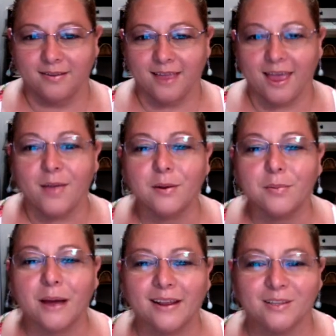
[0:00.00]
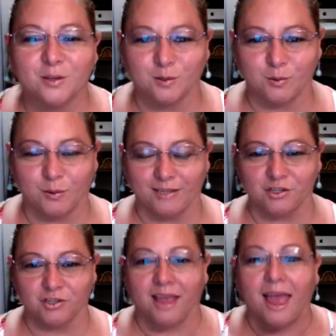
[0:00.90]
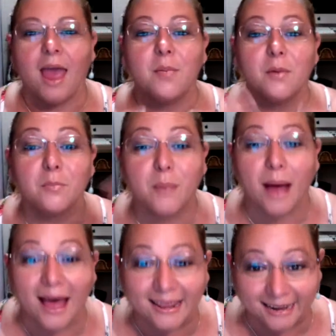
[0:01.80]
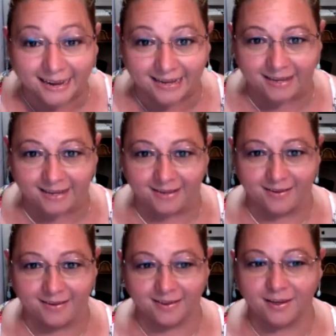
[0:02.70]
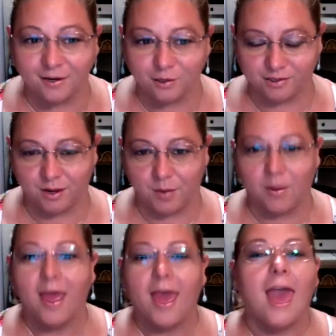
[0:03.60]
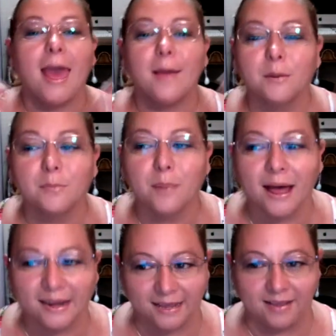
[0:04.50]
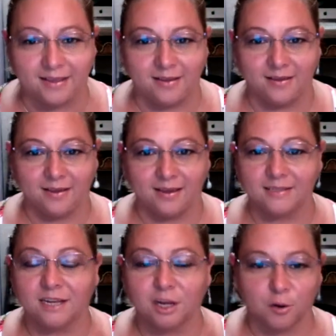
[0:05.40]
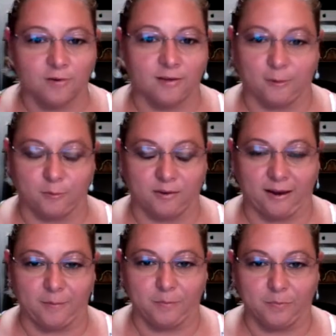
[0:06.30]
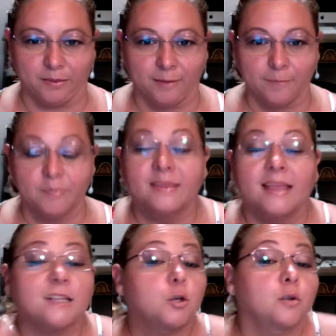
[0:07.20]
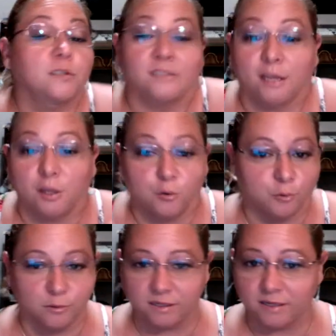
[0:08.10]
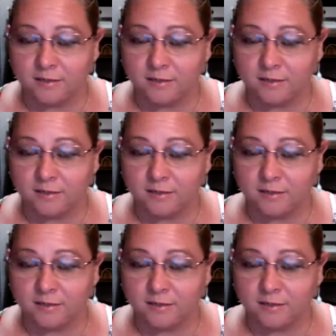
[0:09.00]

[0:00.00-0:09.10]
Everybody talks to angels. Everybody hears them. Everybody is in contact with them. The tools that you use